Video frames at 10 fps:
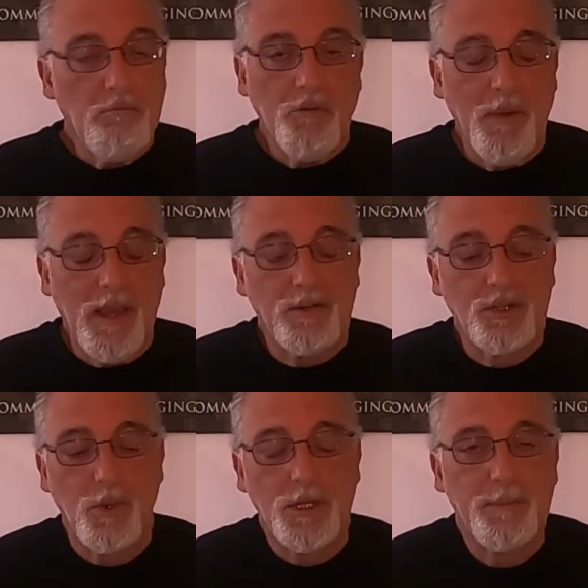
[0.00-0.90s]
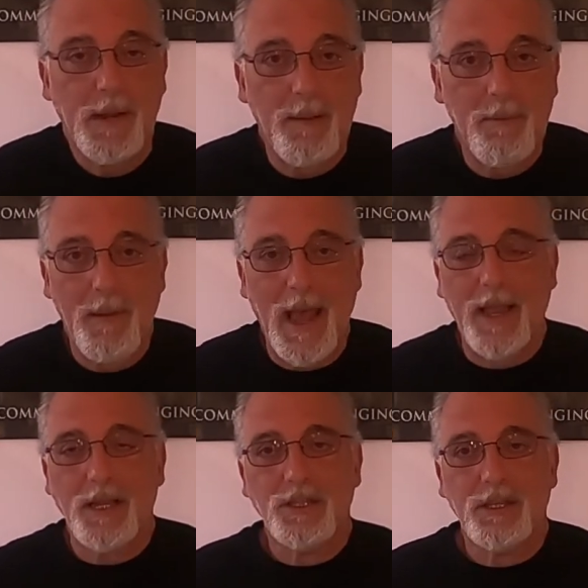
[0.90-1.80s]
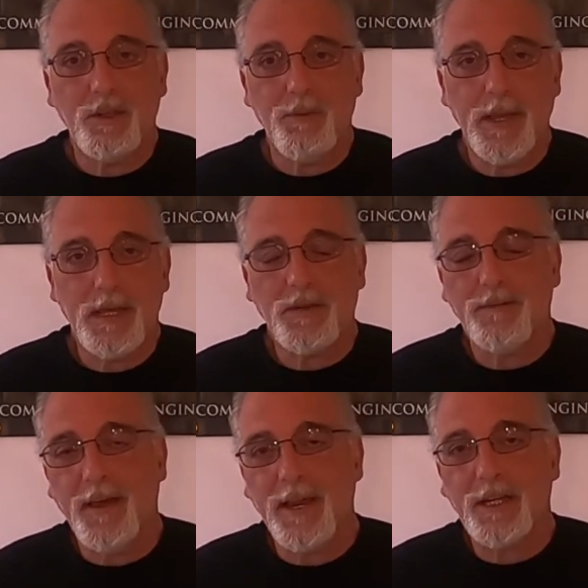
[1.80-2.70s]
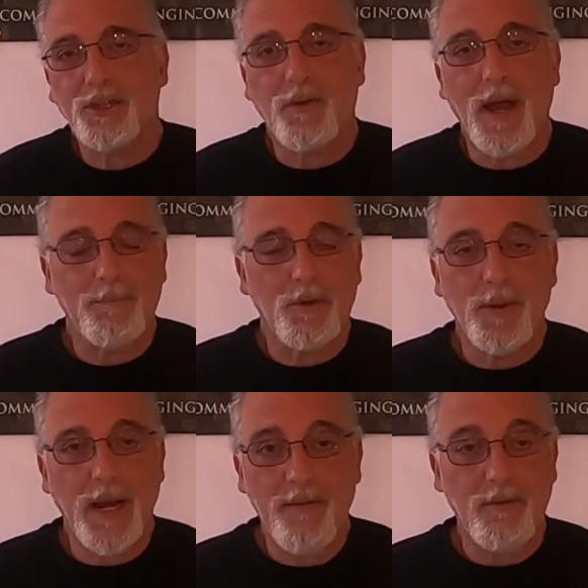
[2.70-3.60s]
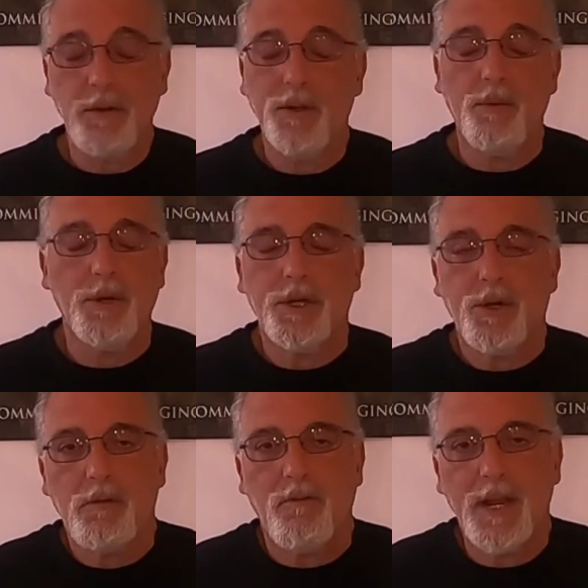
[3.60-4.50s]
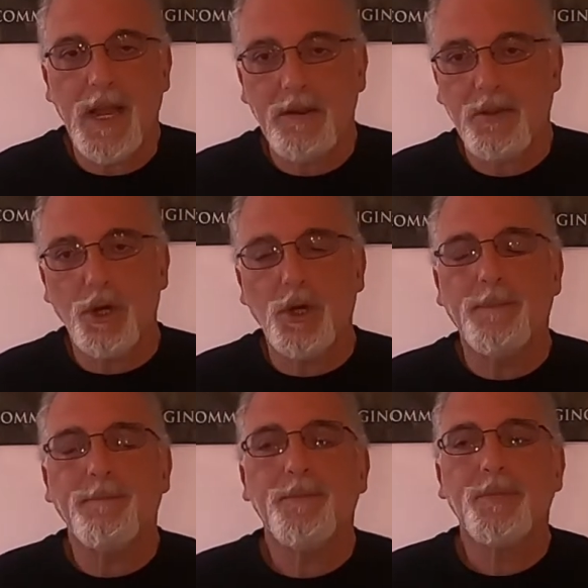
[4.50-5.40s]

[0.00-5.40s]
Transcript: You may have just wanted to pick up a package that UPS or FedEx dropped or whatever. You don't want your dog running out the door.